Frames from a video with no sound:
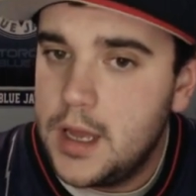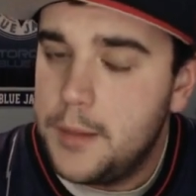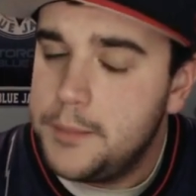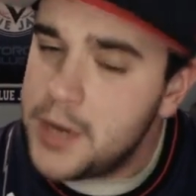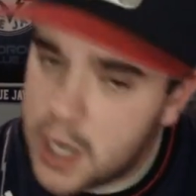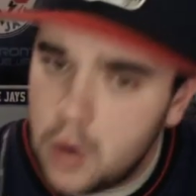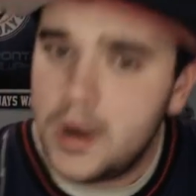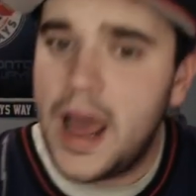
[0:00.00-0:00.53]
But
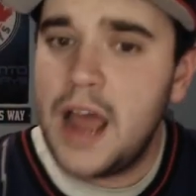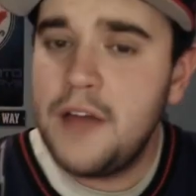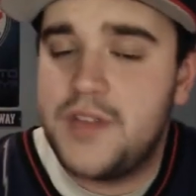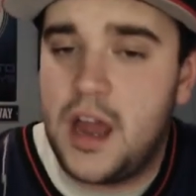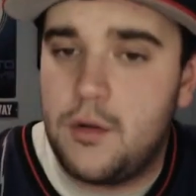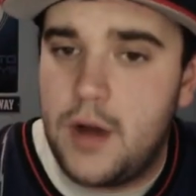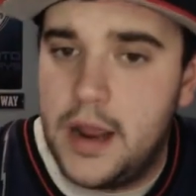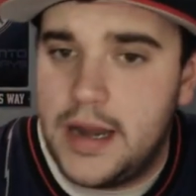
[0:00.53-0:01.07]
you don't have
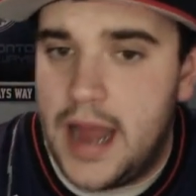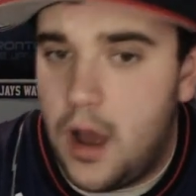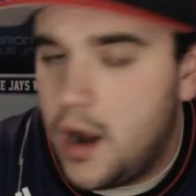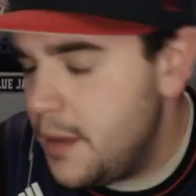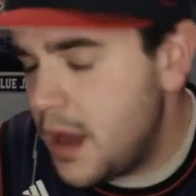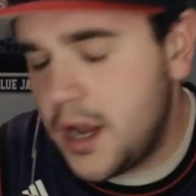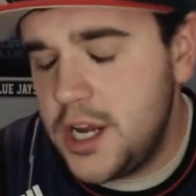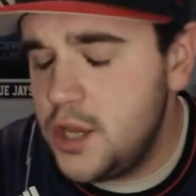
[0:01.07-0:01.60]
that right now, and I'm
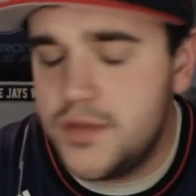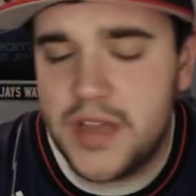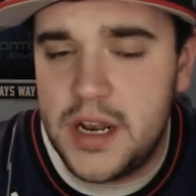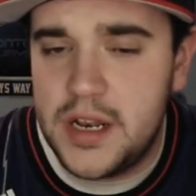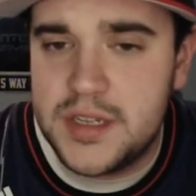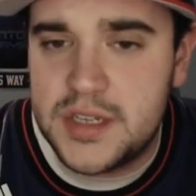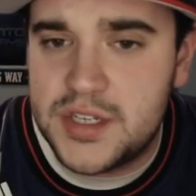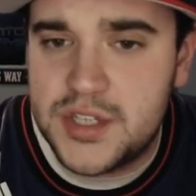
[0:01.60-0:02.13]
not going to use that
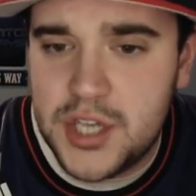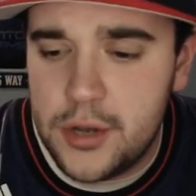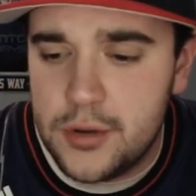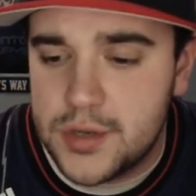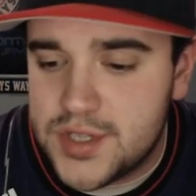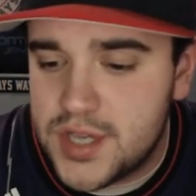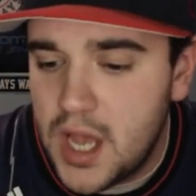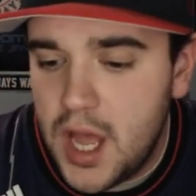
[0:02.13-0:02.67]
as an
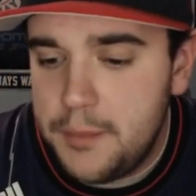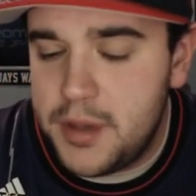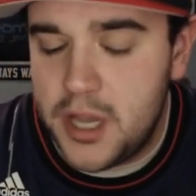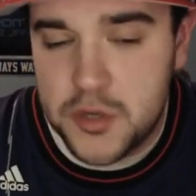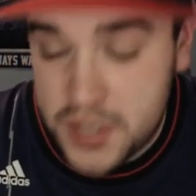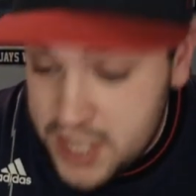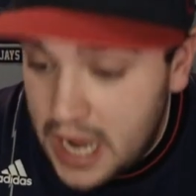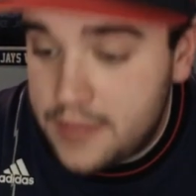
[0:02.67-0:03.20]
excuse, because
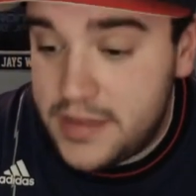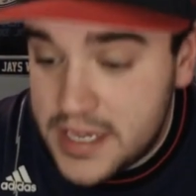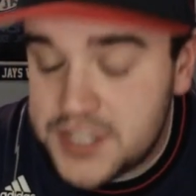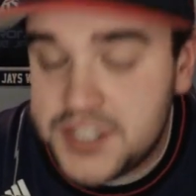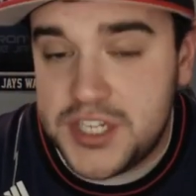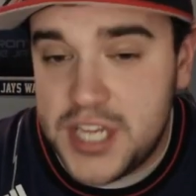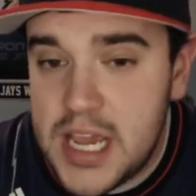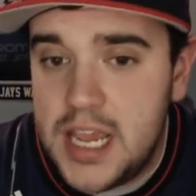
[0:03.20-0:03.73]
we saw this
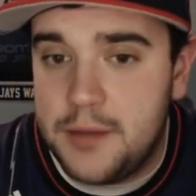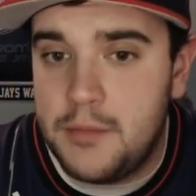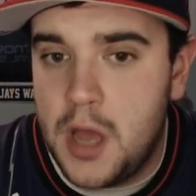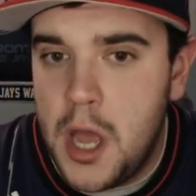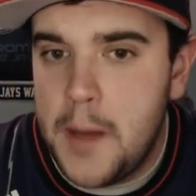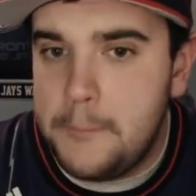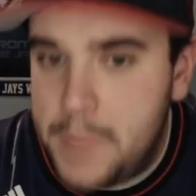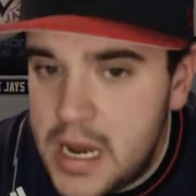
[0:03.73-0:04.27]
team
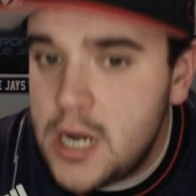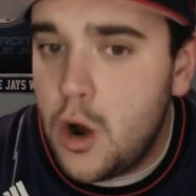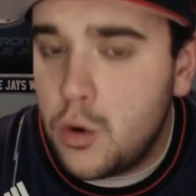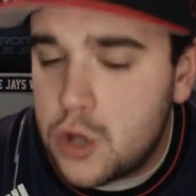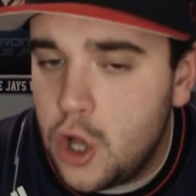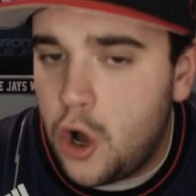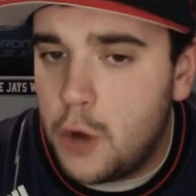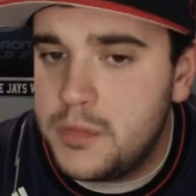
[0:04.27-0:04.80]
beat
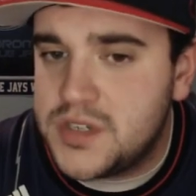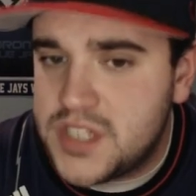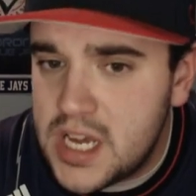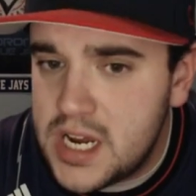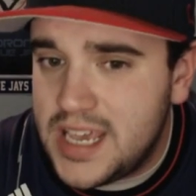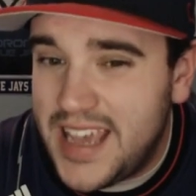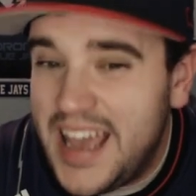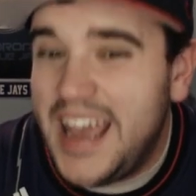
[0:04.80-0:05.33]
Oklahoma
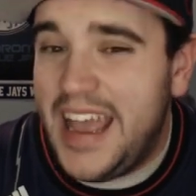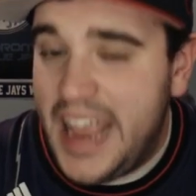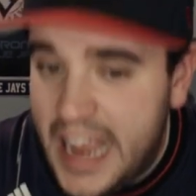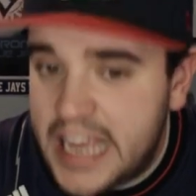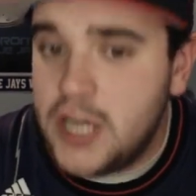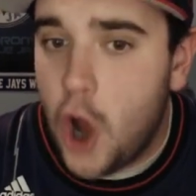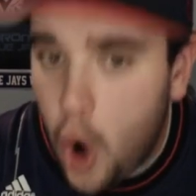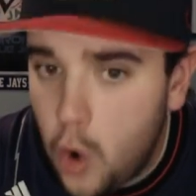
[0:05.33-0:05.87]
City
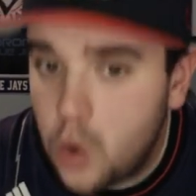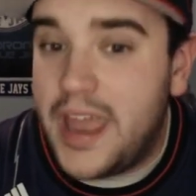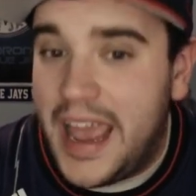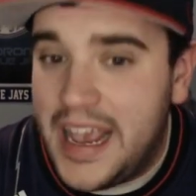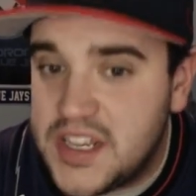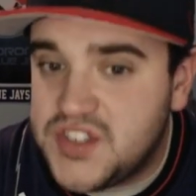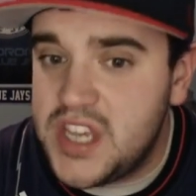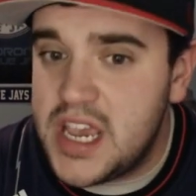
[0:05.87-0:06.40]
in
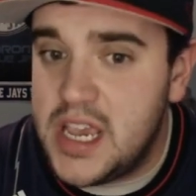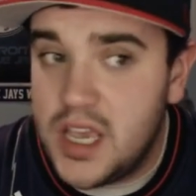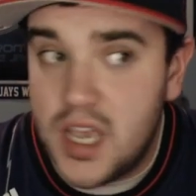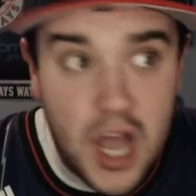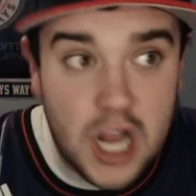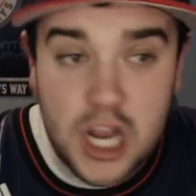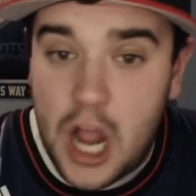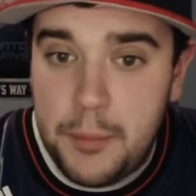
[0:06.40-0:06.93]
OKC
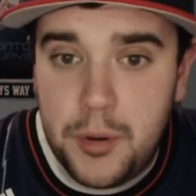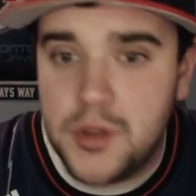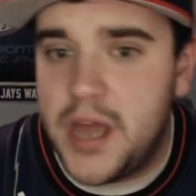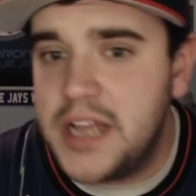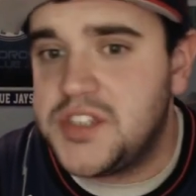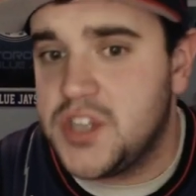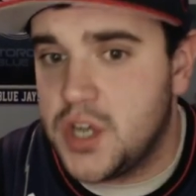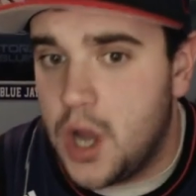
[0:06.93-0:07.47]
a couple
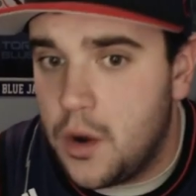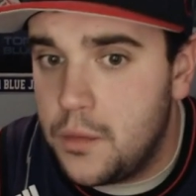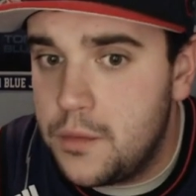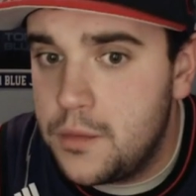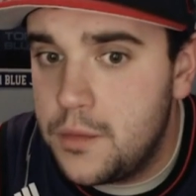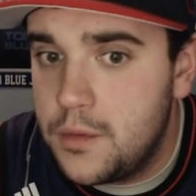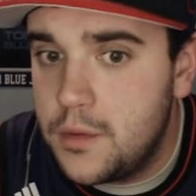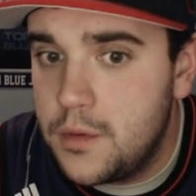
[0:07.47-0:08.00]
nights ago.
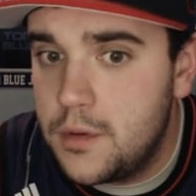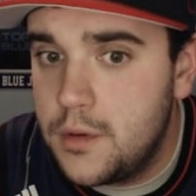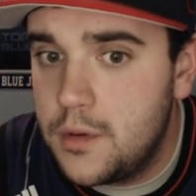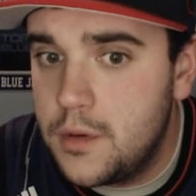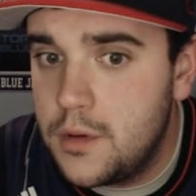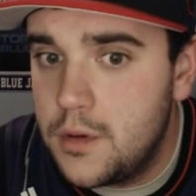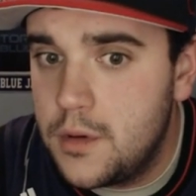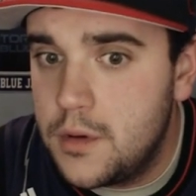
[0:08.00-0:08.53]

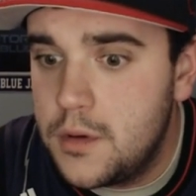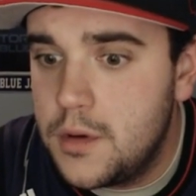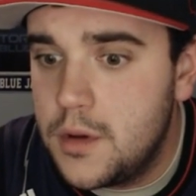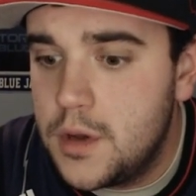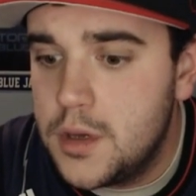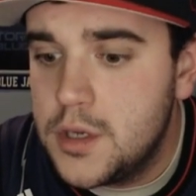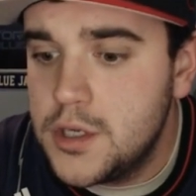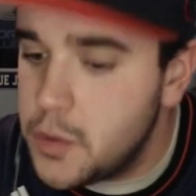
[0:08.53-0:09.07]

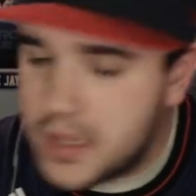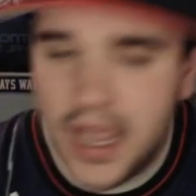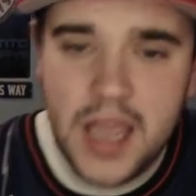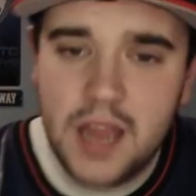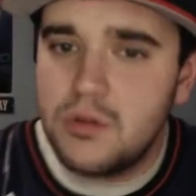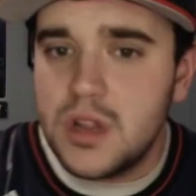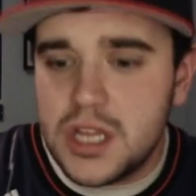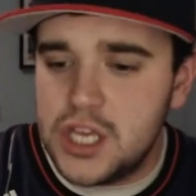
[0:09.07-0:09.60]
So we
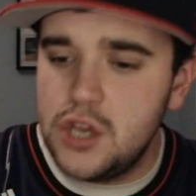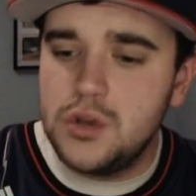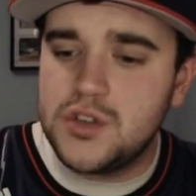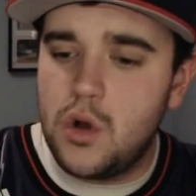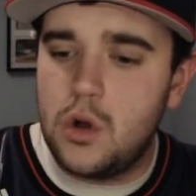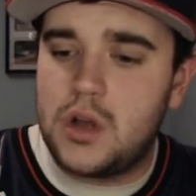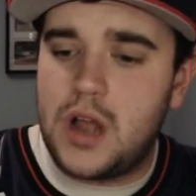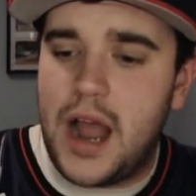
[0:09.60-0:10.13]
can't really use the
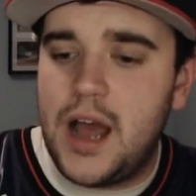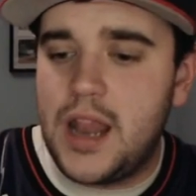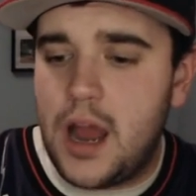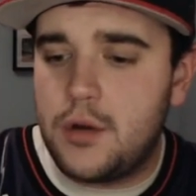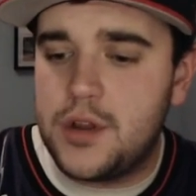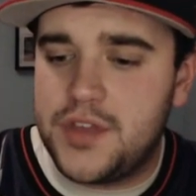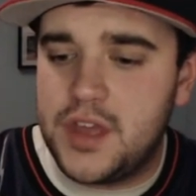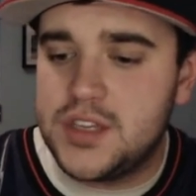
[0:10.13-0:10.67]
whole Kyle
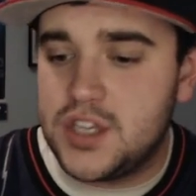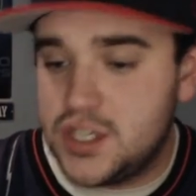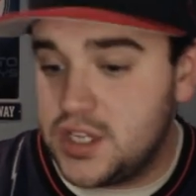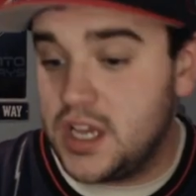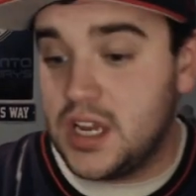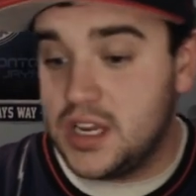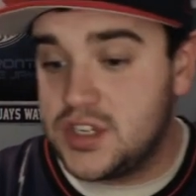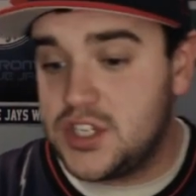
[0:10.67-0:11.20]
Lowry thing as
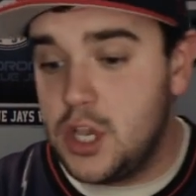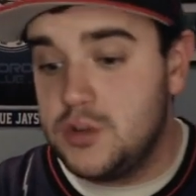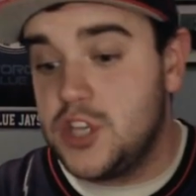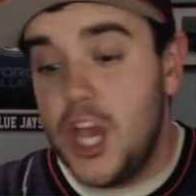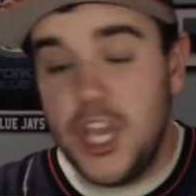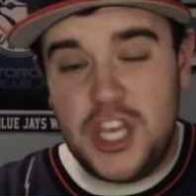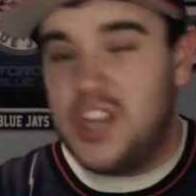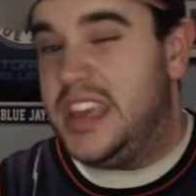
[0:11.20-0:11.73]
an excuse.
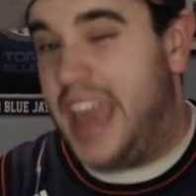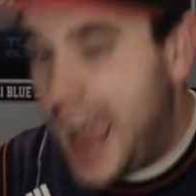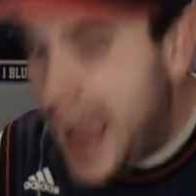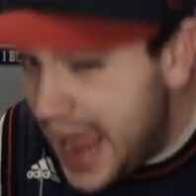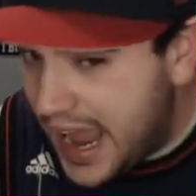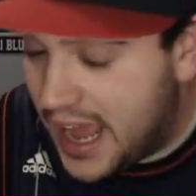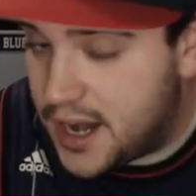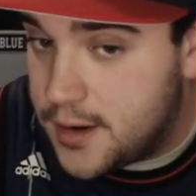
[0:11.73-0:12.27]
You
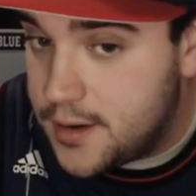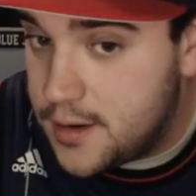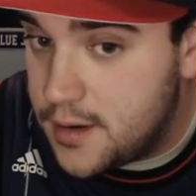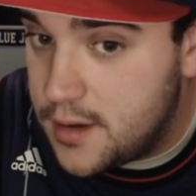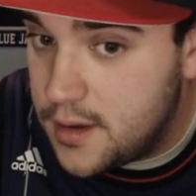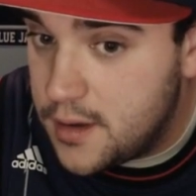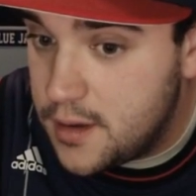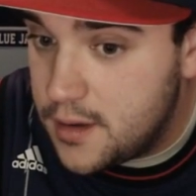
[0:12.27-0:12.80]
can,
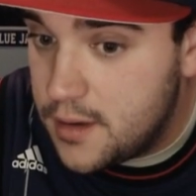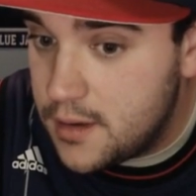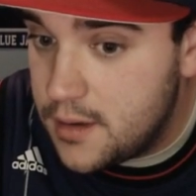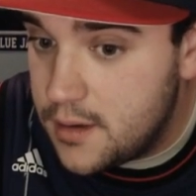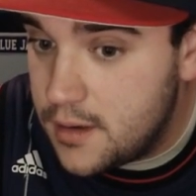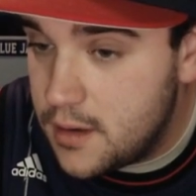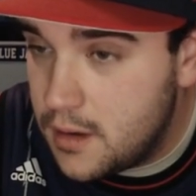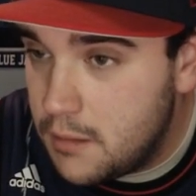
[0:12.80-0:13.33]

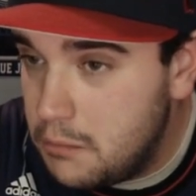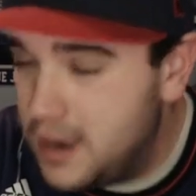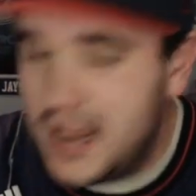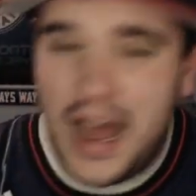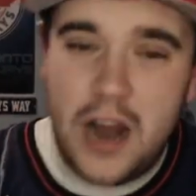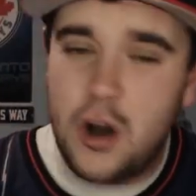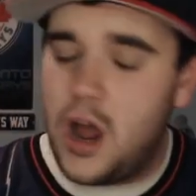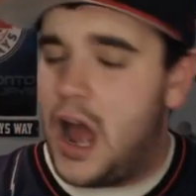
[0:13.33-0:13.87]
but
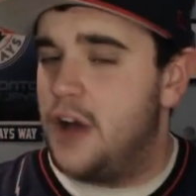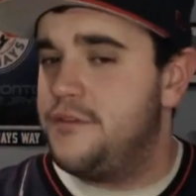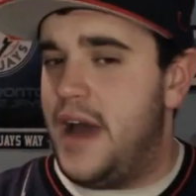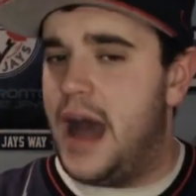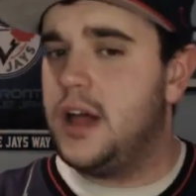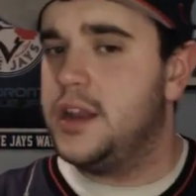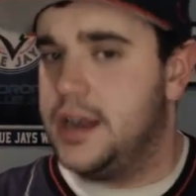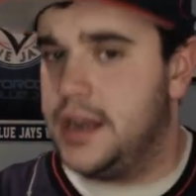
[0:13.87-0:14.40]
I don't know how
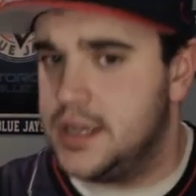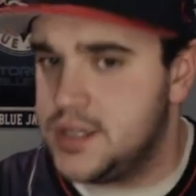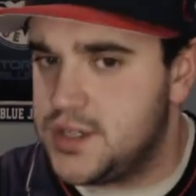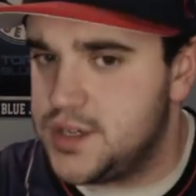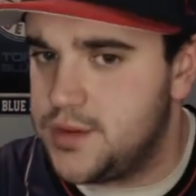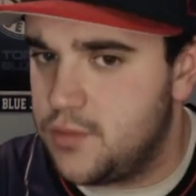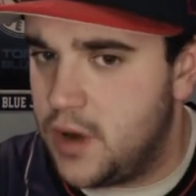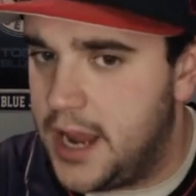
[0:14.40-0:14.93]
valid it
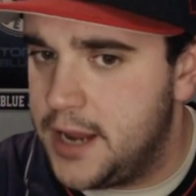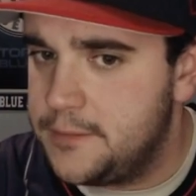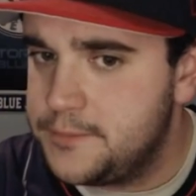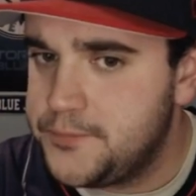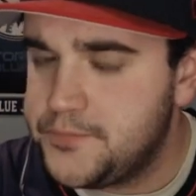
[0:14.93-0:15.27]
is, right?